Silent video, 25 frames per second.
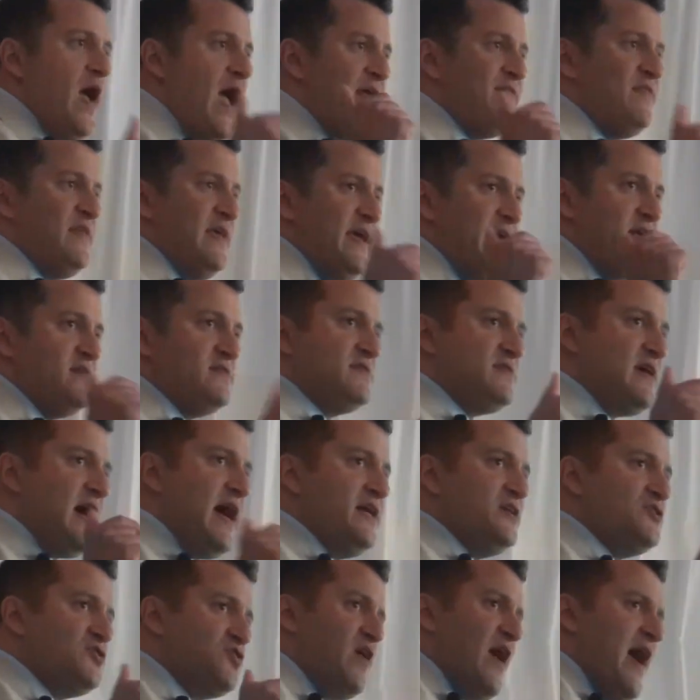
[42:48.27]
had the
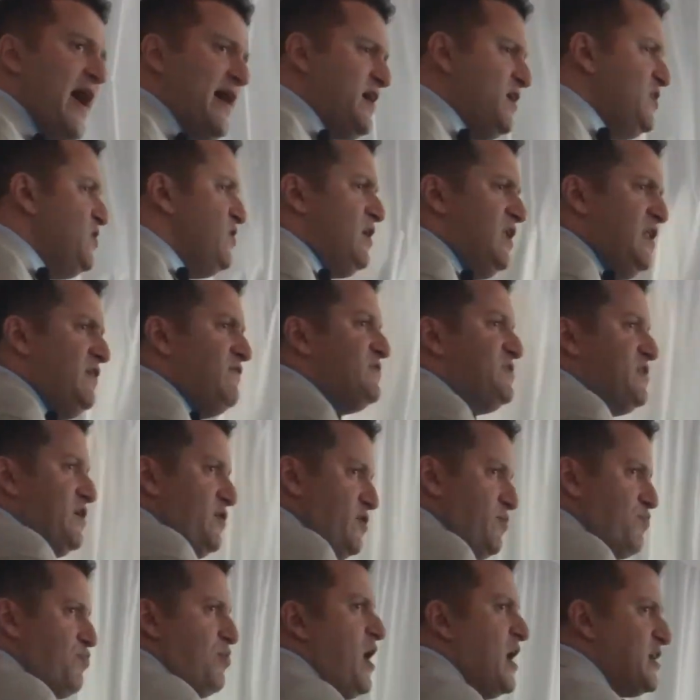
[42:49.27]
inside track, and you can even
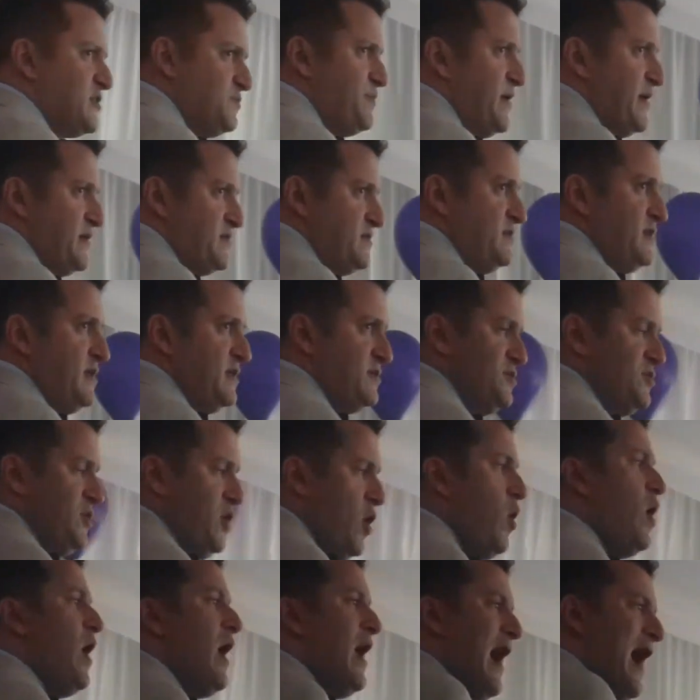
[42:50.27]
tell your prospects this, you
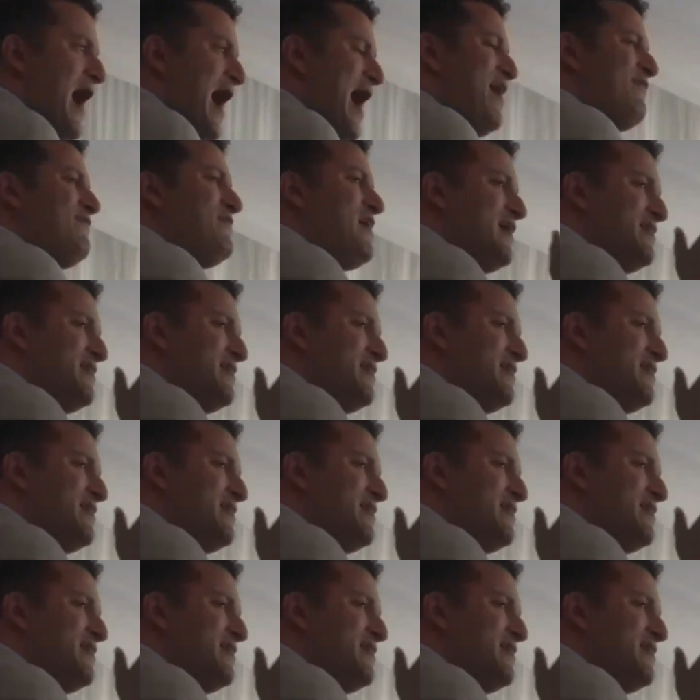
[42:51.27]
know, I've